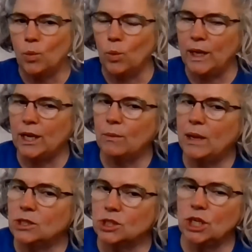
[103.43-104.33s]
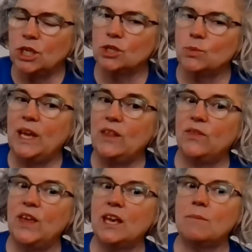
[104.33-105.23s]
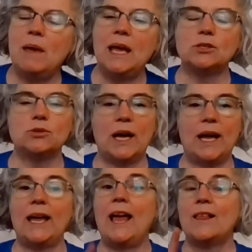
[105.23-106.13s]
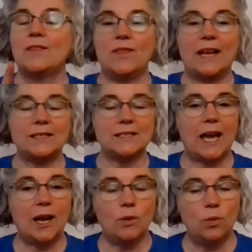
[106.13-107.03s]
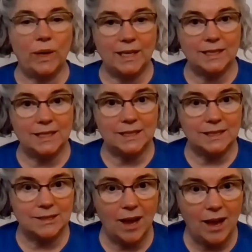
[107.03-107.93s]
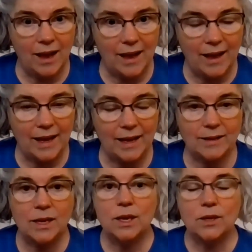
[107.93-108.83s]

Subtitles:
We are engineers, we think, make, try. That's how we design.